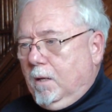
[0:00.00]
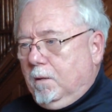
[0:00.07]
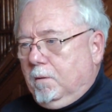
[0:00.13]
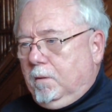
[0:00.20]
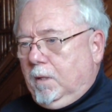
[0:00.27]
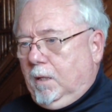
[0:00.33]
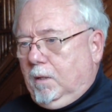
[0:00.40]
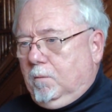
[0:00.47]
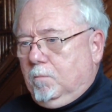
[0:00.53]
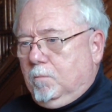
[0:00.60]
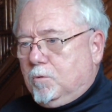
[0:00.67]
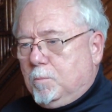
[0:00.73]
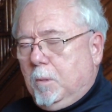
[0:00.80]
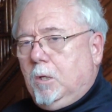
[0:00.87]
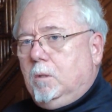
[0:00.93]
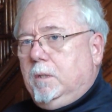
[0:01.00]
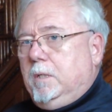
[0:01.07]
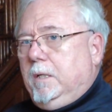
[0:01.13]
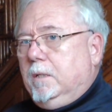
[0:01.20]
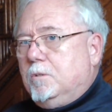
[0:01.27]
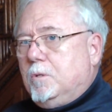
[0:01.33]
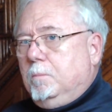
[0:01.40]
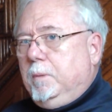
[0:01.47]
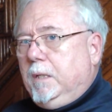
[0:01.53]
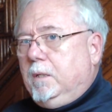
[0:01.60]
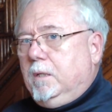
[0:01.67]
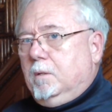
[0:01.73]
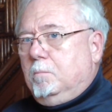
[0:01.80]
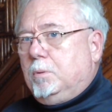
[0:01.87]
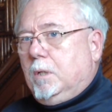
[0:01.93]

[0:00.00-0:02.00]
The small and intermediate